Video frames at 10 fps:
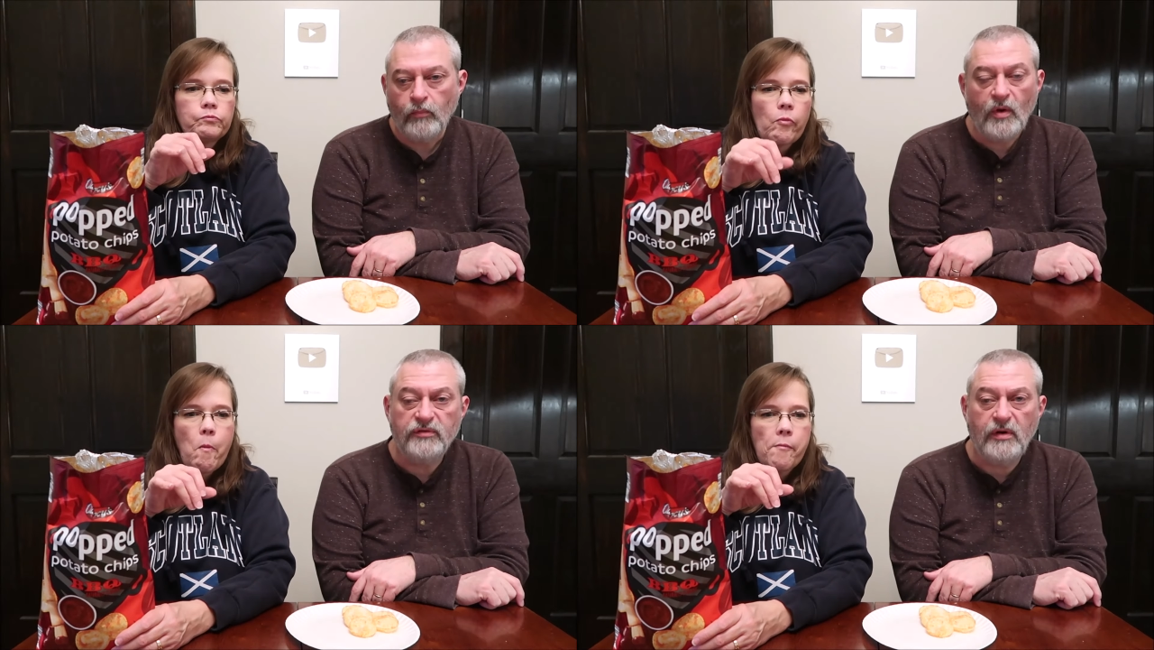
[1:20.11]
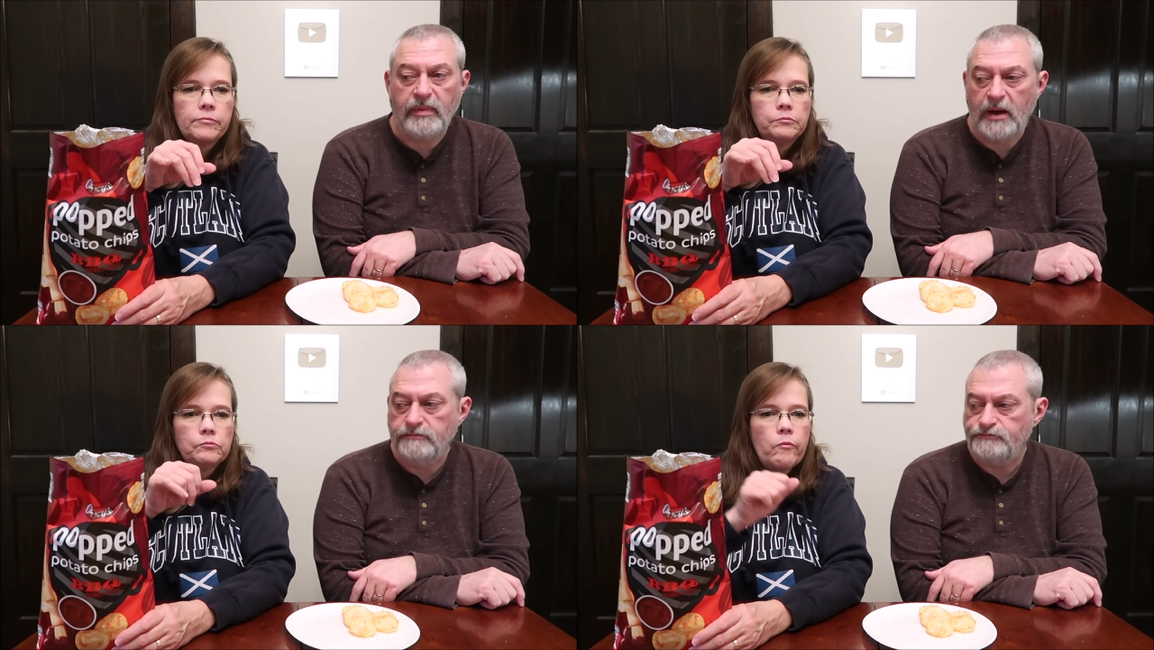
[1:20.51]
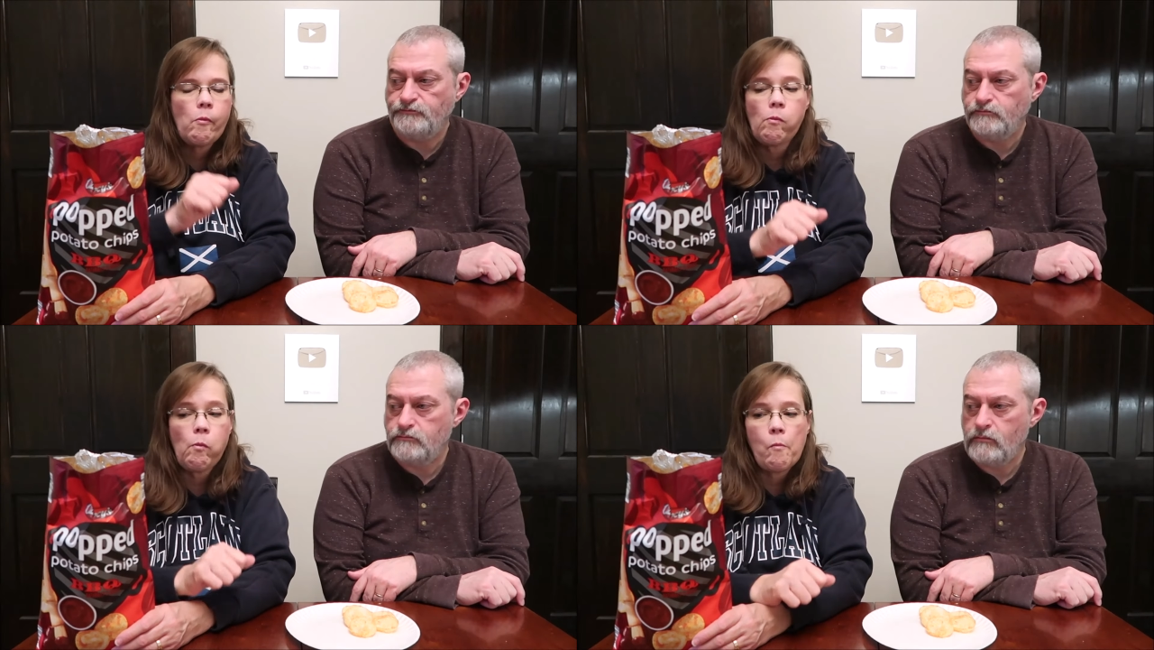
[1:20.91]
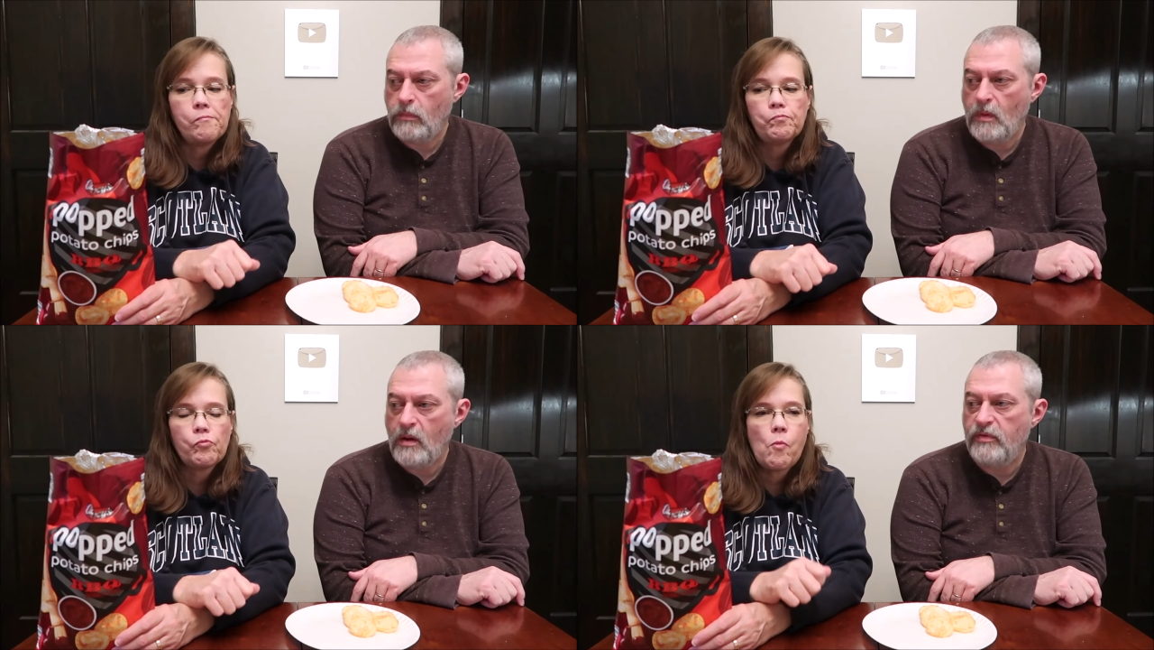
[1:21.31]
Speaker 1: It's not bad.
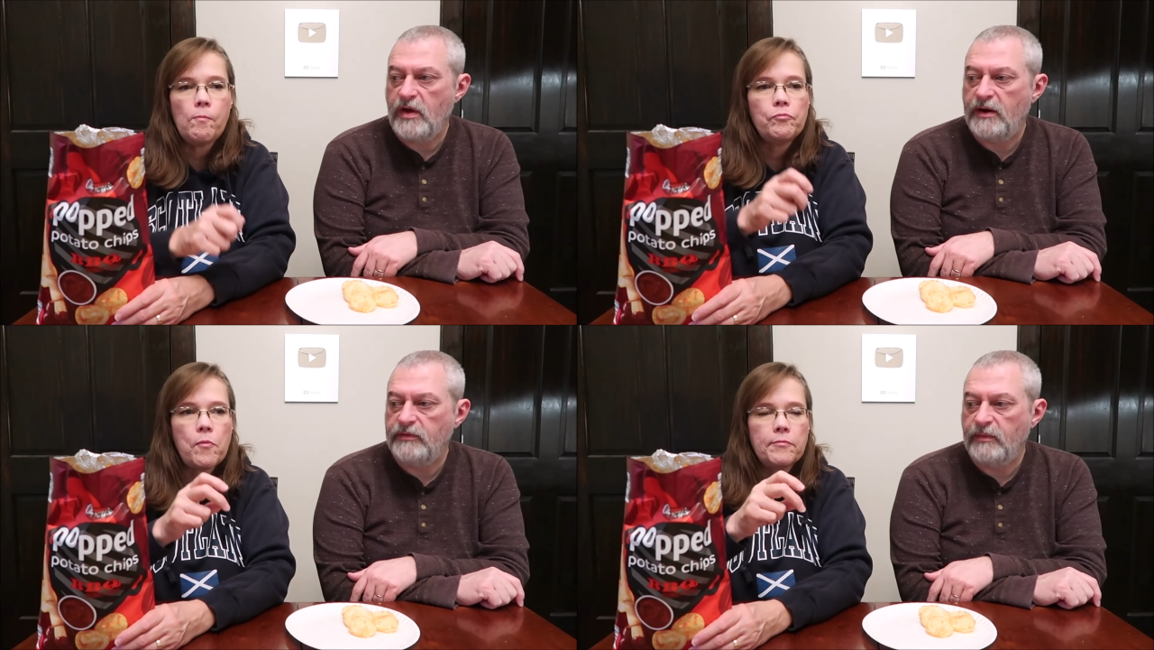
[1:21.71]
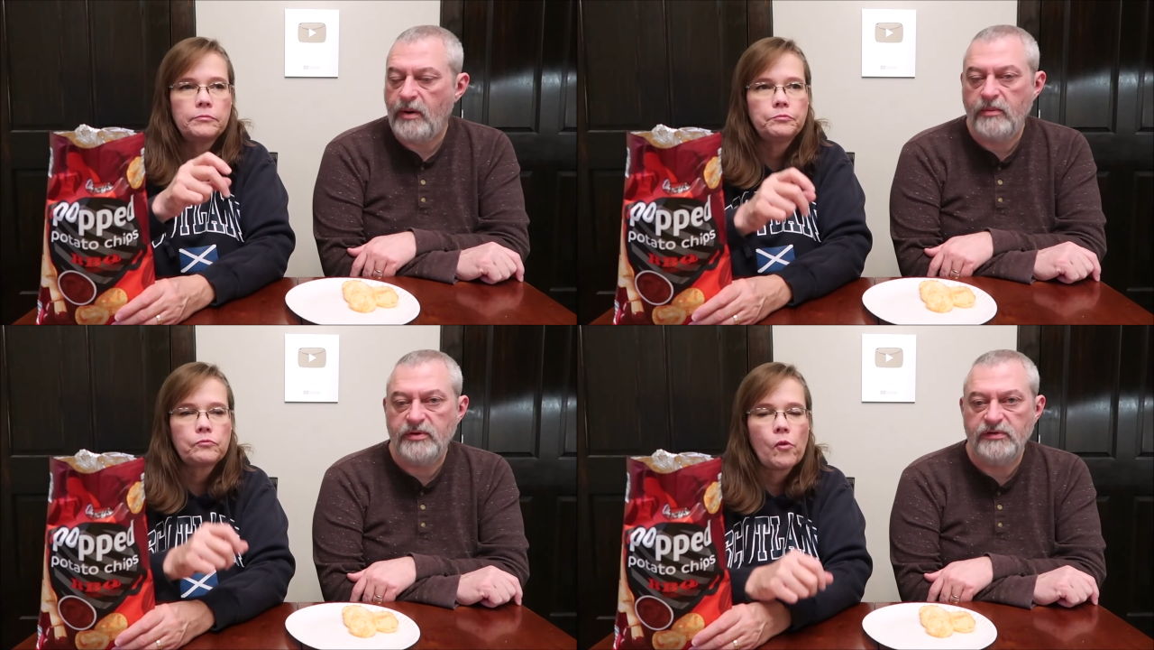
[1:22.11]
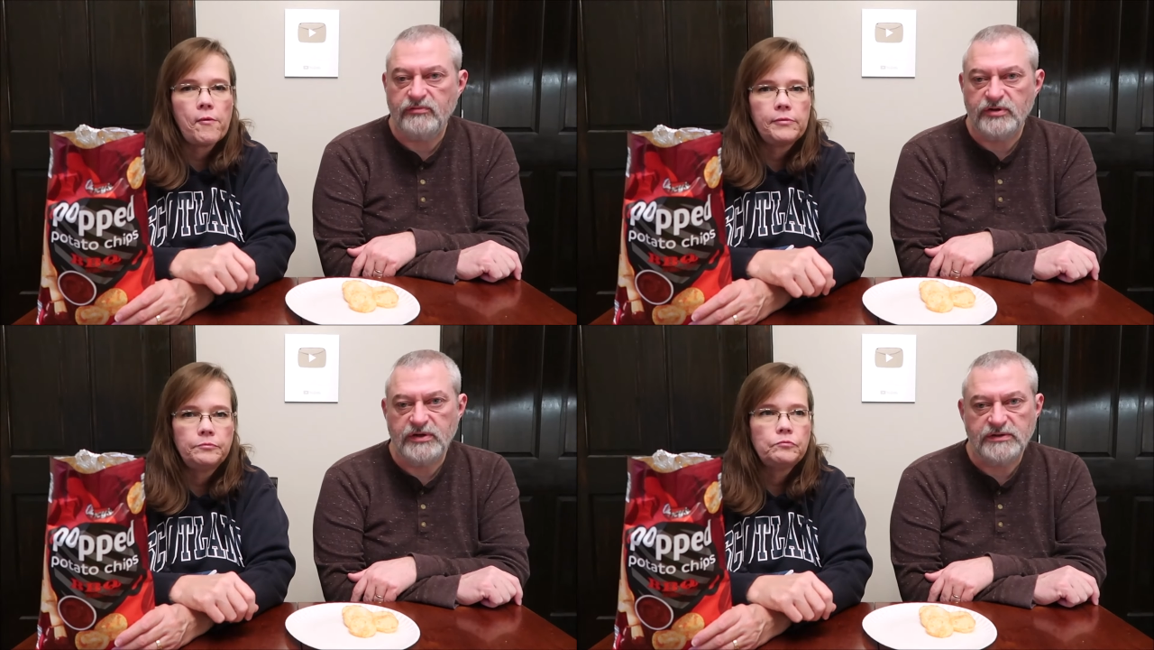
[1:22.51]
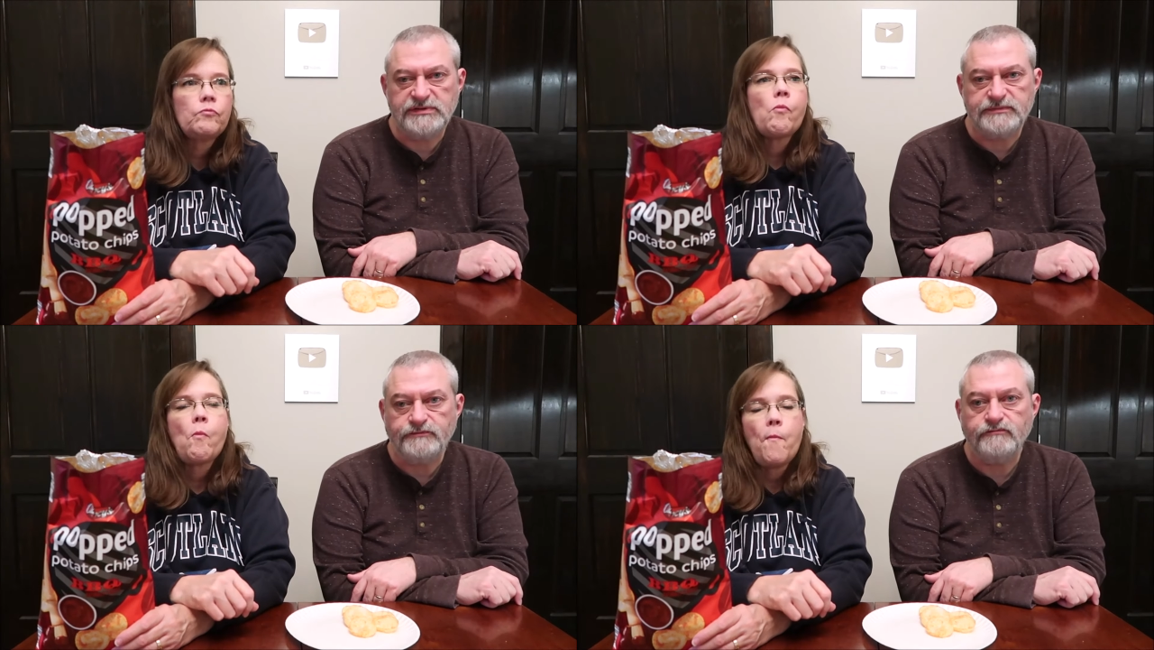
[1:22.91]
Mm-mm. The barbecue's really nice.